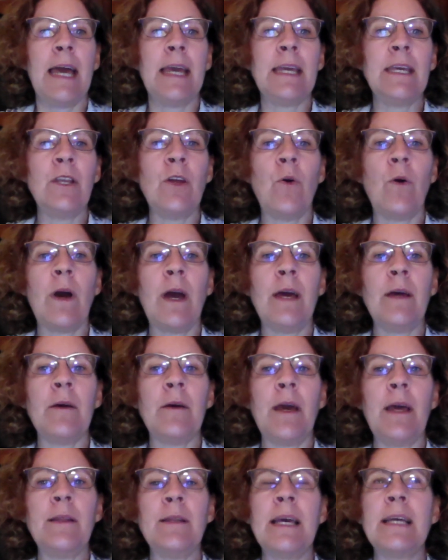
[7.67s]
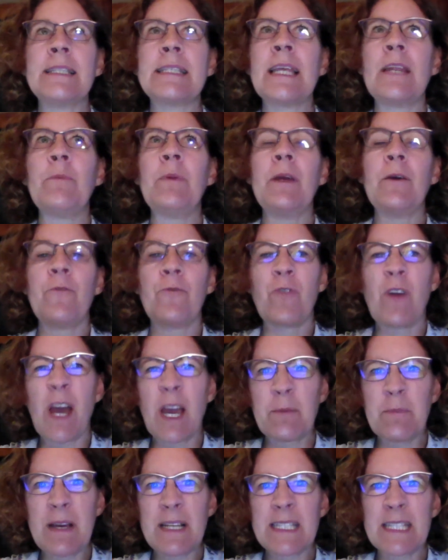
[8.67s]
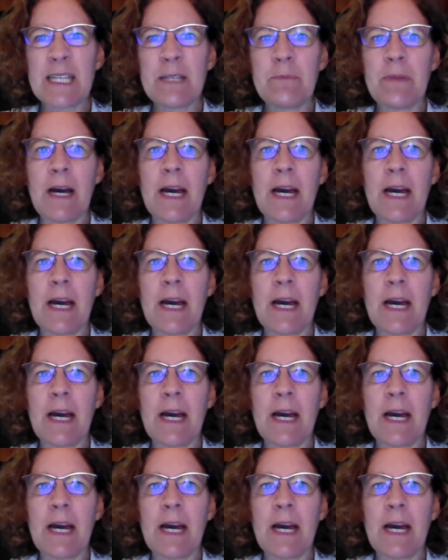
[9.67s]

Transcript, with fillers: You know, and instead of being fragmented